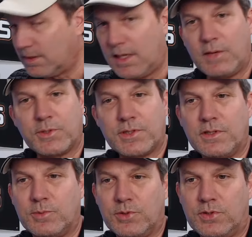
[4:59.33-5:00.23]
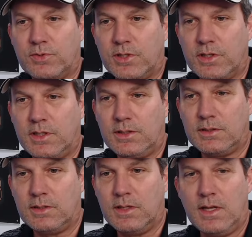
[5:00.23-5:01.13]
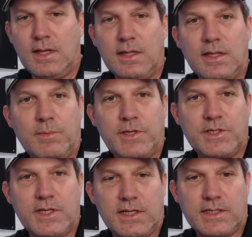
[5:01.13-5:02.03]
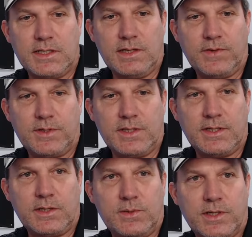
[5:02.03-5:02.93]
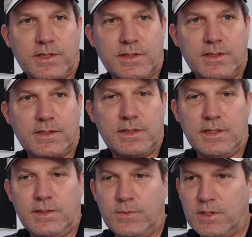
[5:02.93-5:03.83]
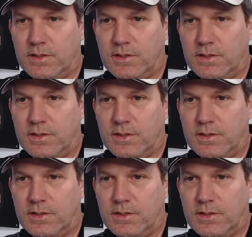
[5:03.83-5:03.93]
That was number three. Let me check, see if there's any questions anywhere